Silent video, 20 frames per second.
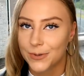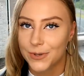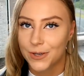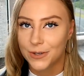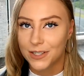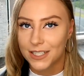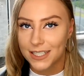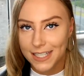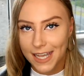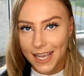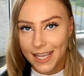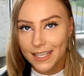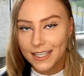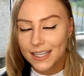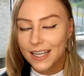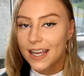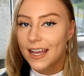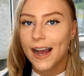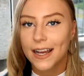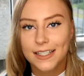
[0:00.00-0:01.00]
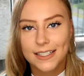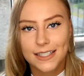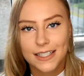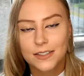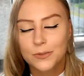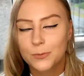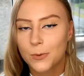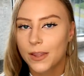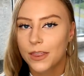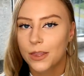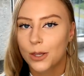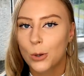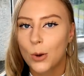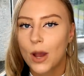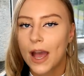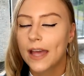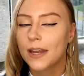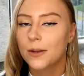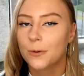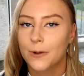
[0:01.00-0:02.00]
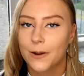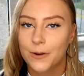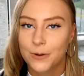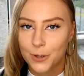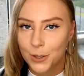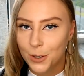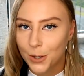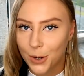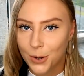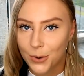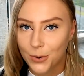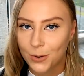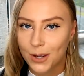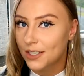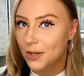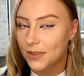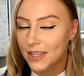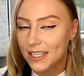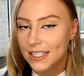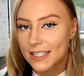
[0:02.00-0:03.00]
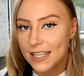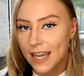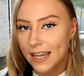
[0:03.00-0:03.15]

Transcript: you can take Iceland with you anywhere you go. So this